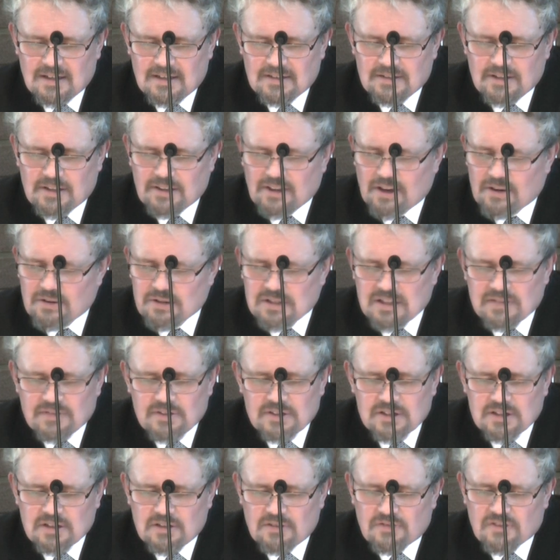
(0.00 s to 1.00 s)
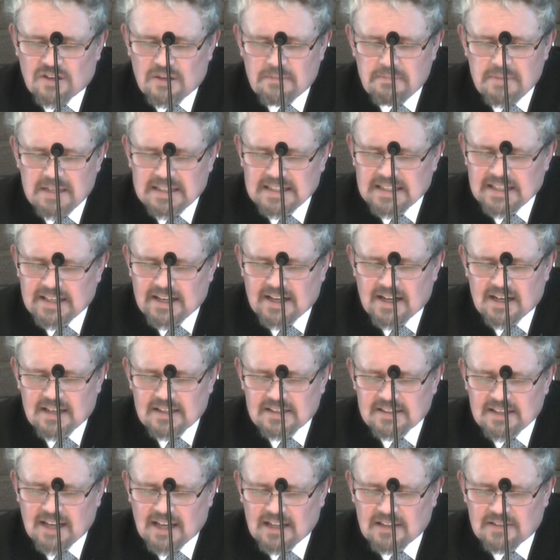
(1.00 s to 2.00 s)
and that those of us who have committed
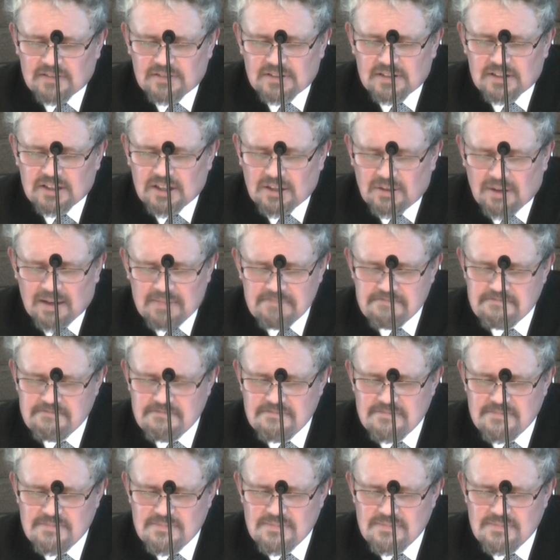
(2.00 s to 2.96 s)
ourselves to him